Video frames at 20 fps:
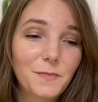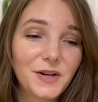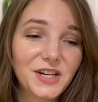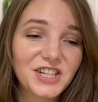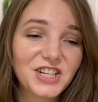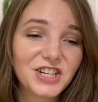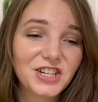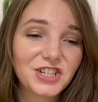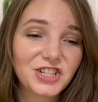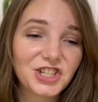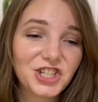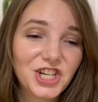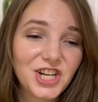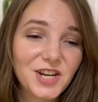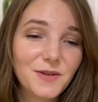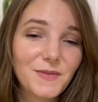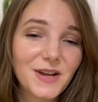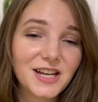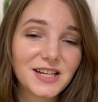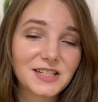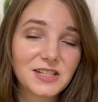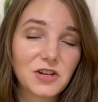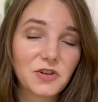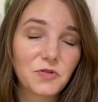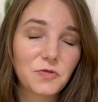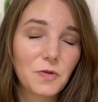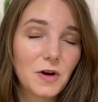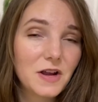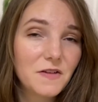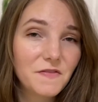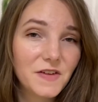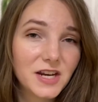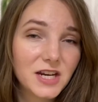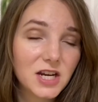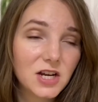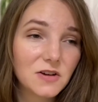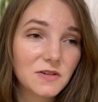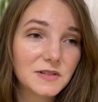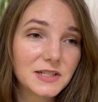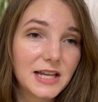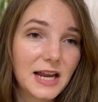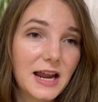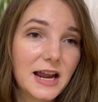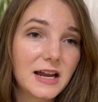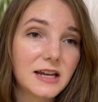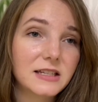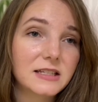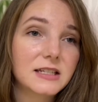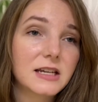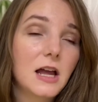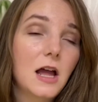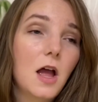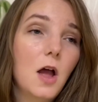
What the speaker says: but she makes great videos, and